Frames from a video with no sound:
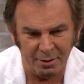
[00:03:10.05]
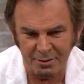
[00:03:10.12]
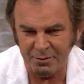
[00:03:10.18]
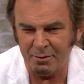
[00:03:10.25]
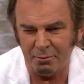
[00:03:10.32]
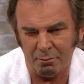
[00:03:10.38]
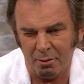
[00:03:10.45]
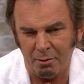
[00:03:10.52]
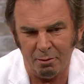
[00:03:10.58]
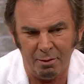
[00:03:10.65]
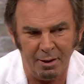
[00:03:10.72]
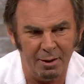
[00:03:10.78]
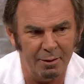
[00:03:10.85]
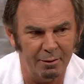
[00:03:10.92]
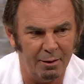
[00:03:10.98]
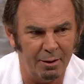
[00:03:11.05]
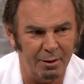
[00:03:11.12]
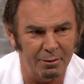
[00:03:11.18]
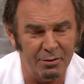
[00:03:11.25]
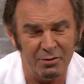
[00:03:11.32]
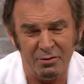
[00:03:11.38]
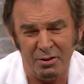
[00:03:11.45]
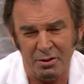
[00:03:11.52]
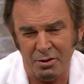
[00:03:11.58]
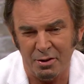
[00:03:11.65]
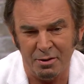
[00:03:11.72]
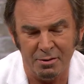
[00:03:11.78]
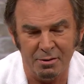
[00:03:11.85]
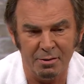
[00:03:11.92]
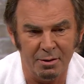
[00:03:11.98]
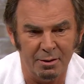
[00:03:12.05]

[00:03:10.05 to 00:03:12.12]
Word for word: It's the road and decisions,